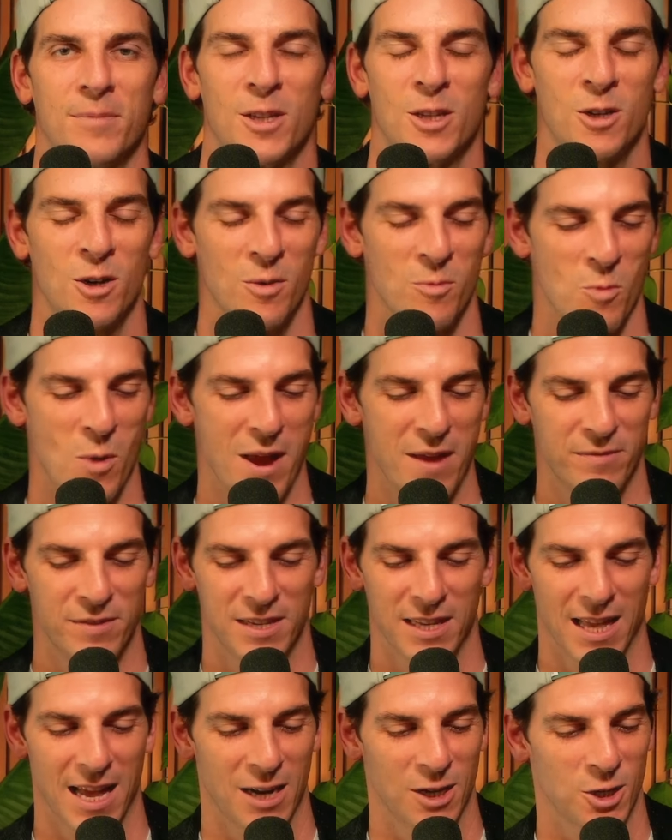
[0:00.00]
The term wave
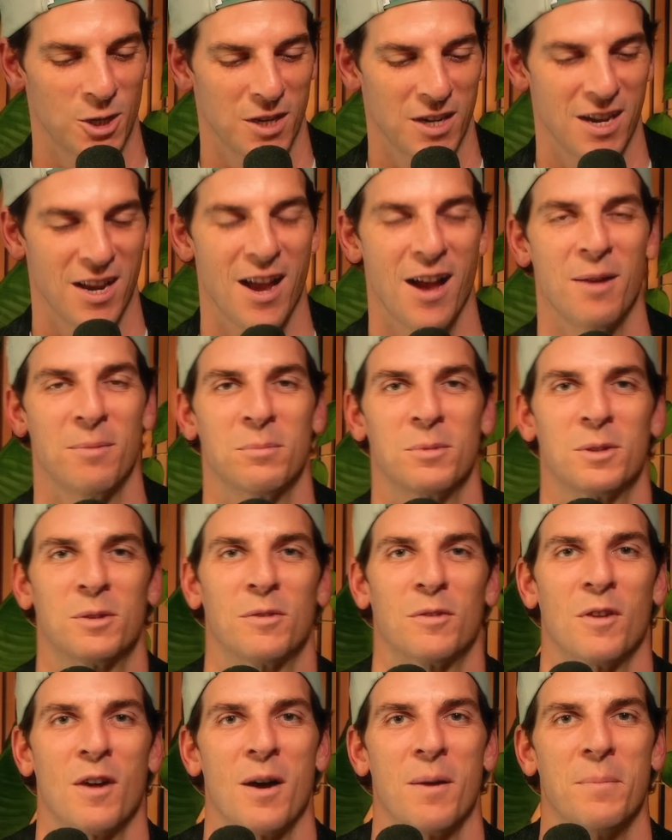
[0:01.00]
selection comes
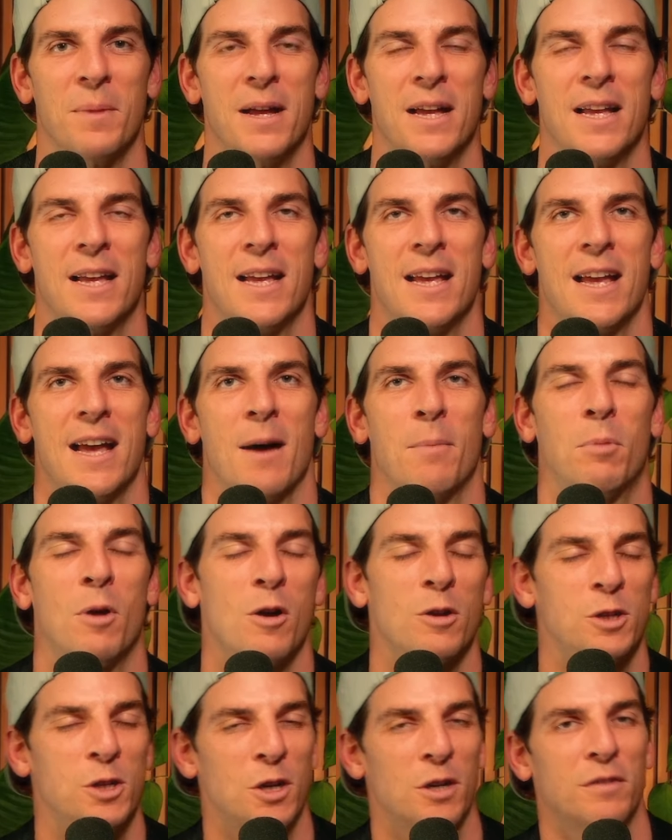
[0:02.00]
from a
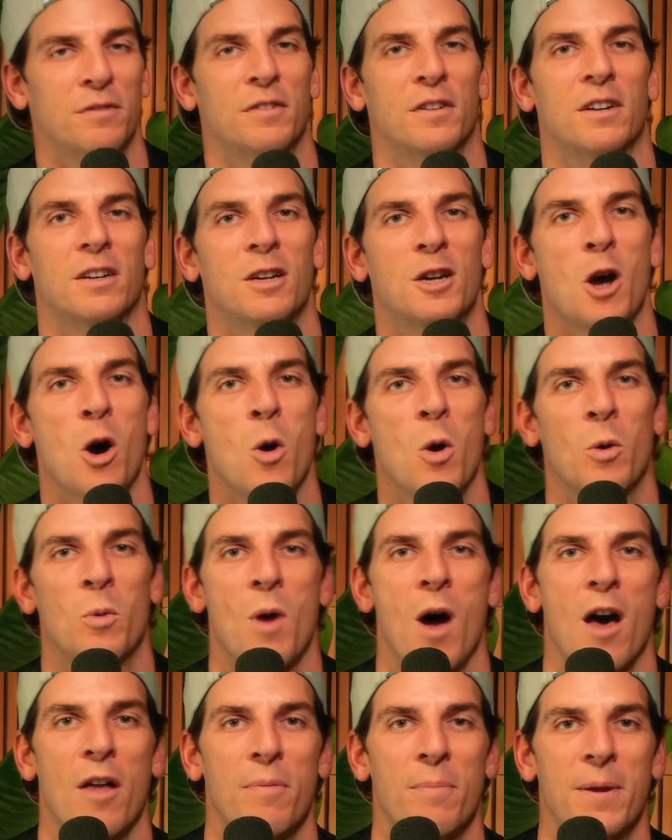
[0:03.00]
pro surfer, Koa
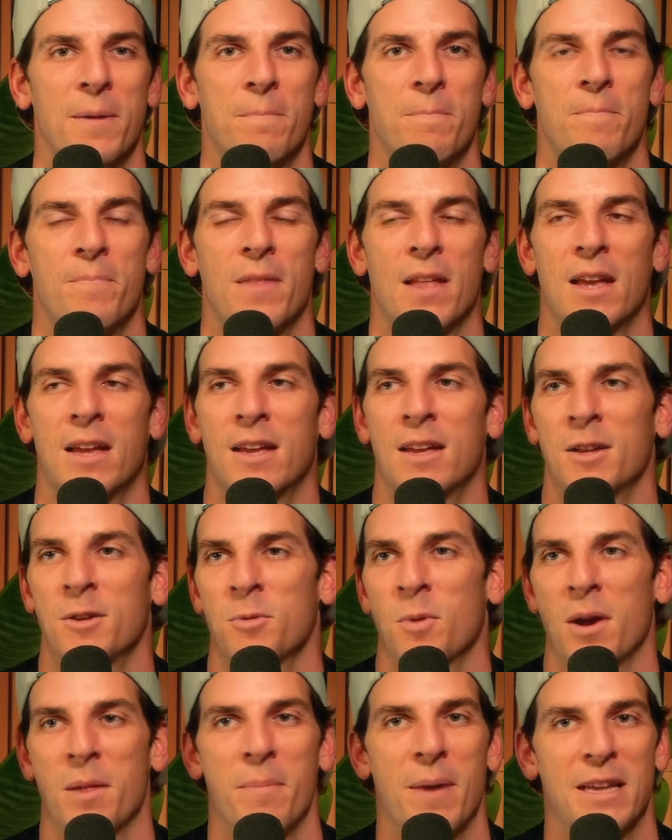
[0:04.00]
Rothman,
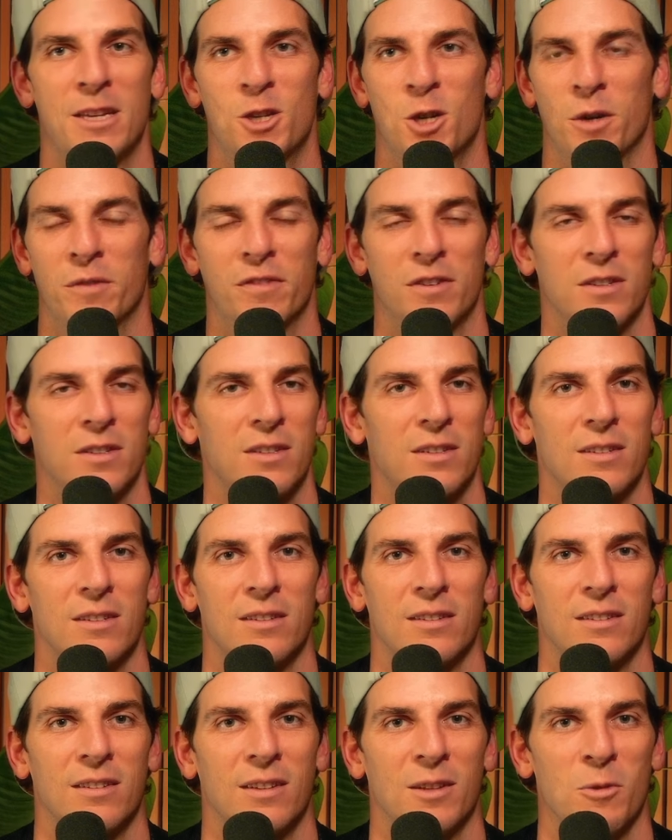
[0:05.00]
one of the best surfers
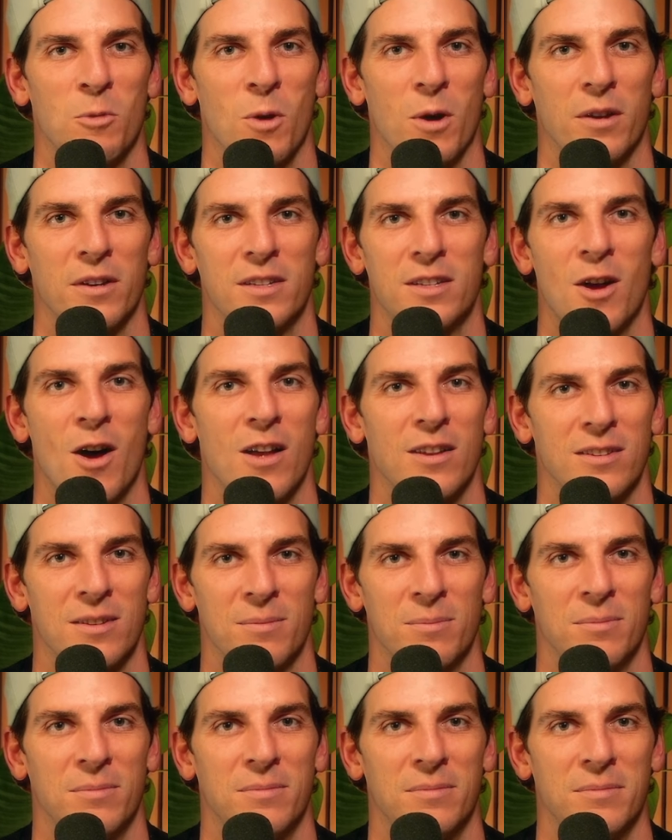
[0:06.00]
in the world. He's
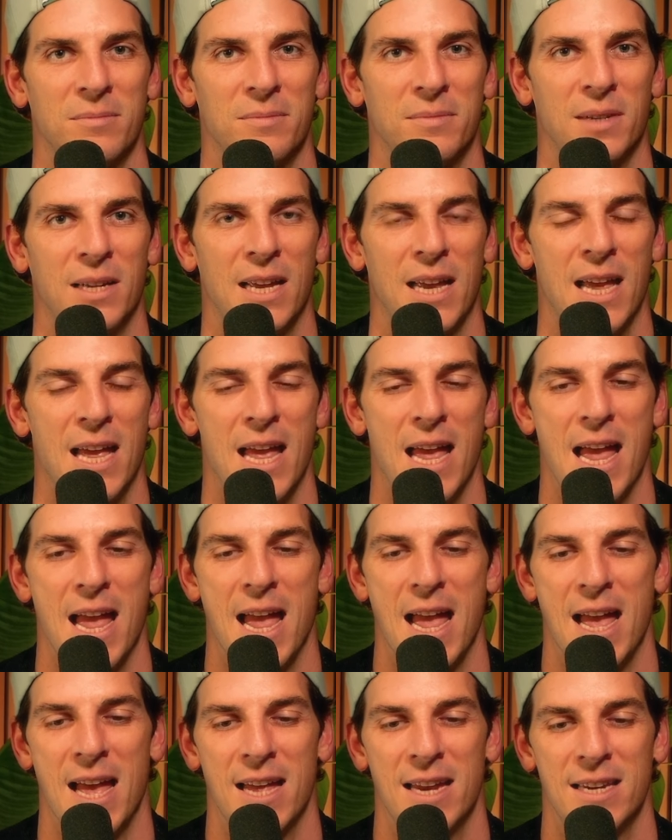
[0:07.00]
awesome.
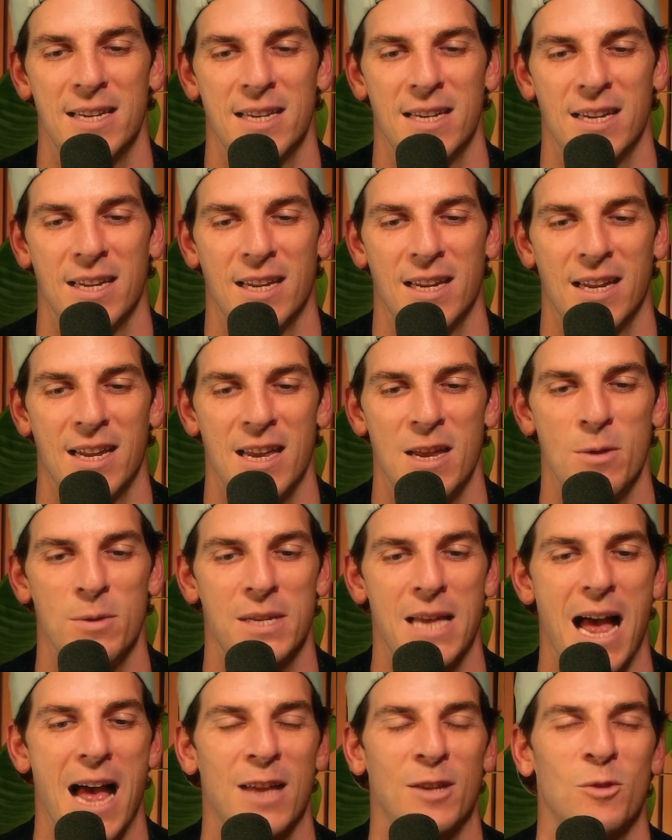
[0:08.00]
And he
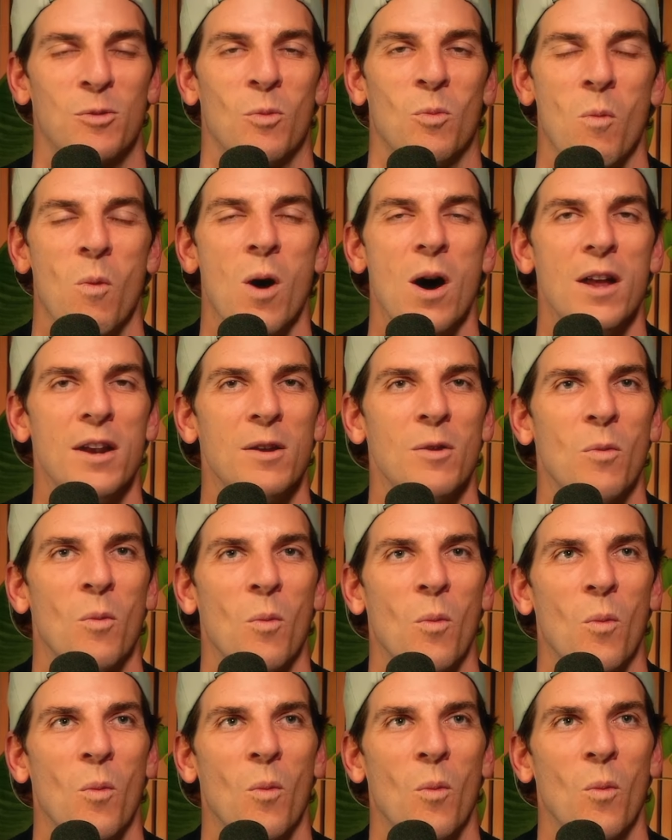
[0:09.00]
was asked, what
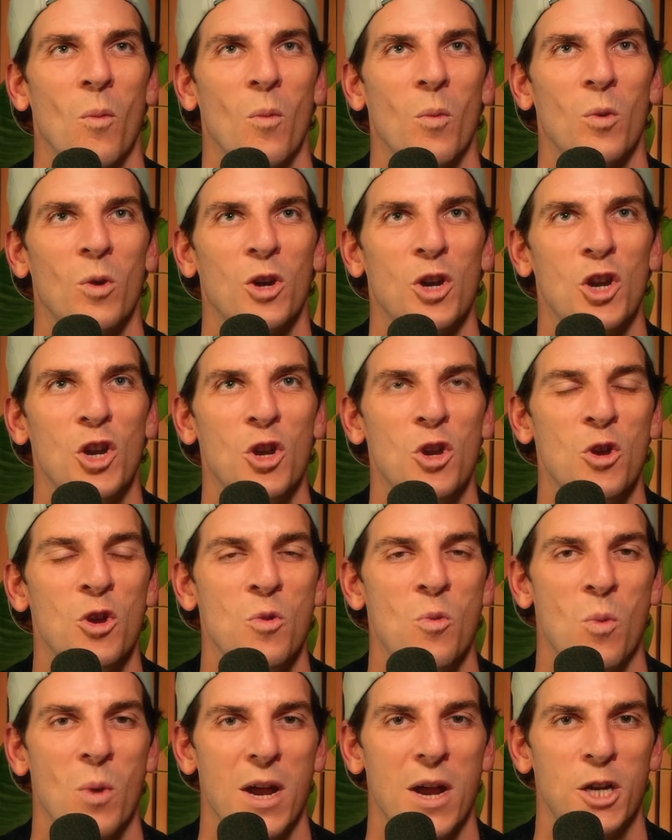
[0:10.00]
do
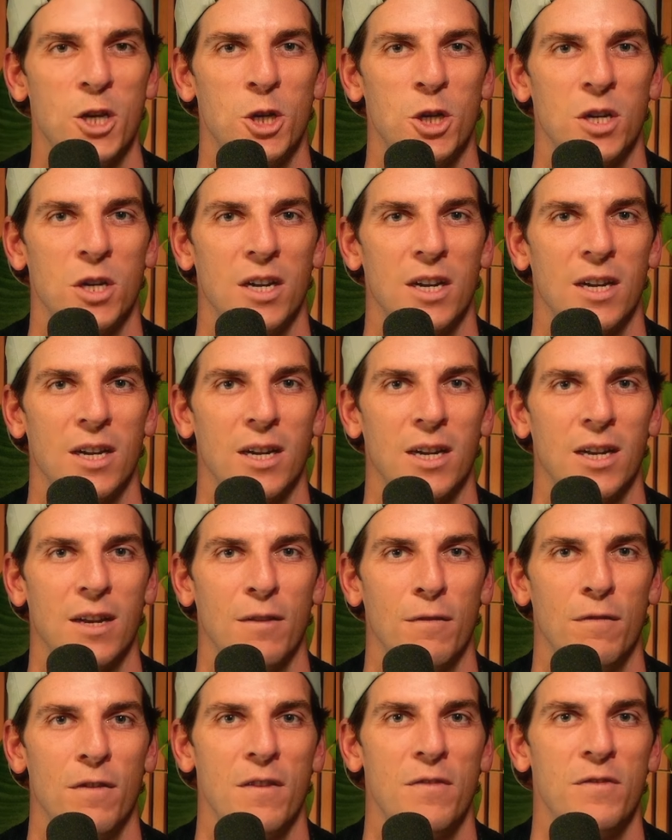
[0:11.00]
you wish
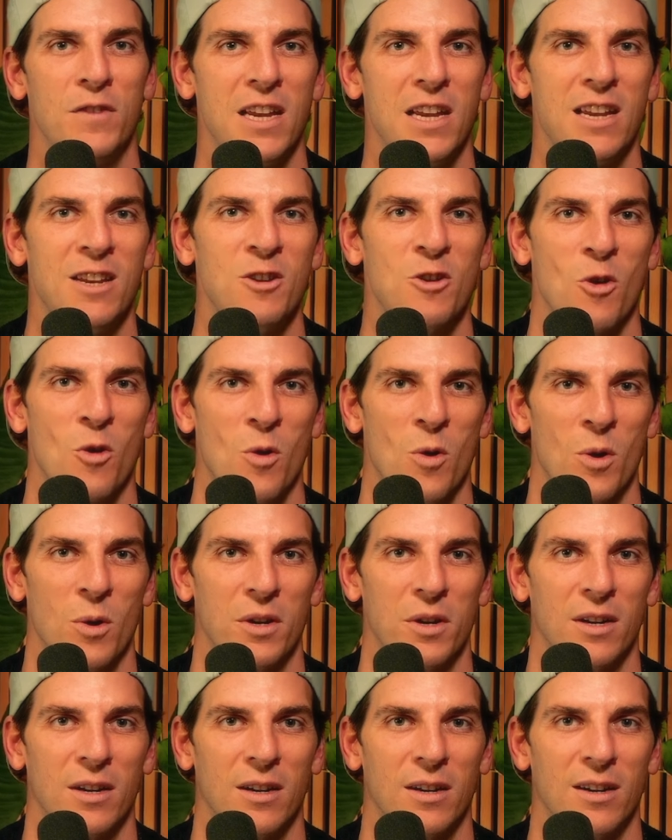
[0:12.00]

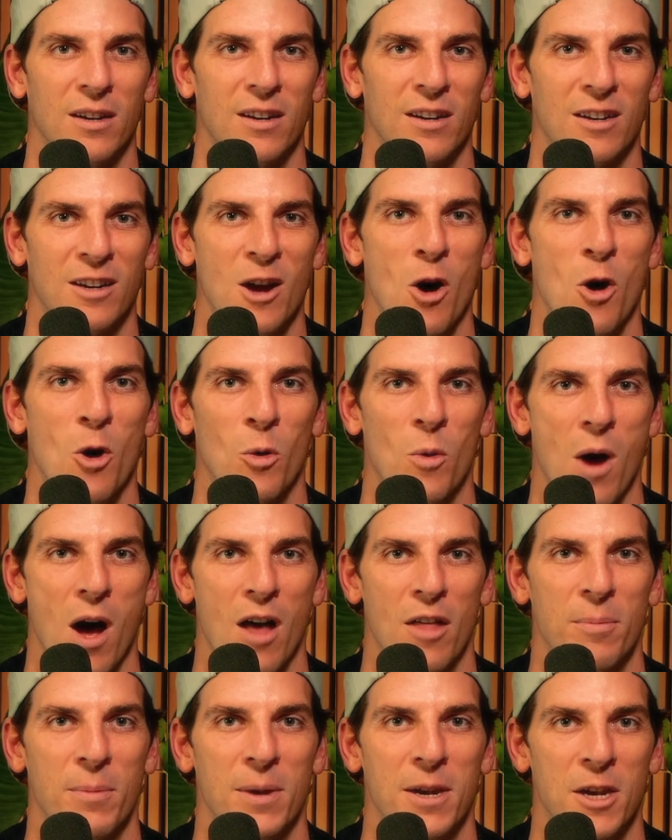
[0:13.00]
15-year-old Koa
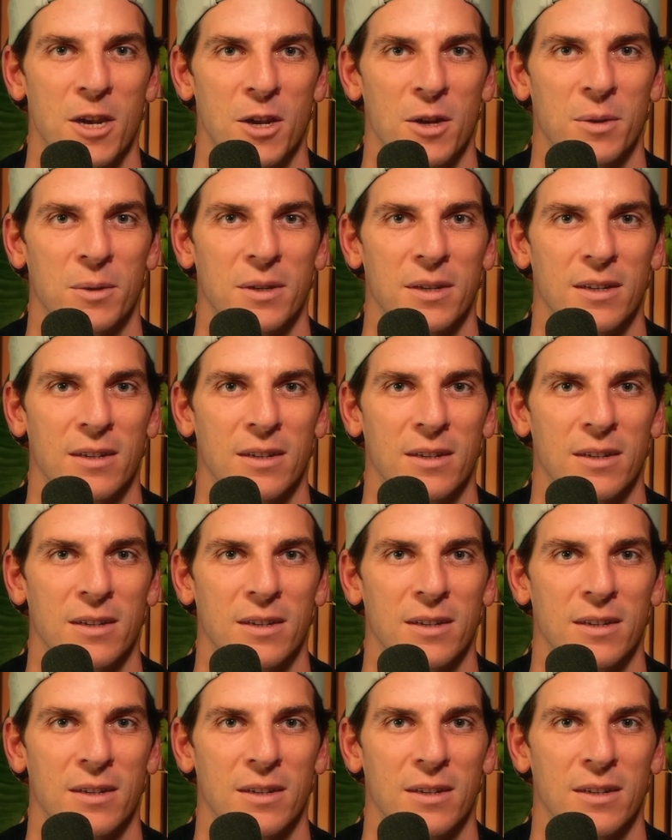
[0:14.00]
Rothman knew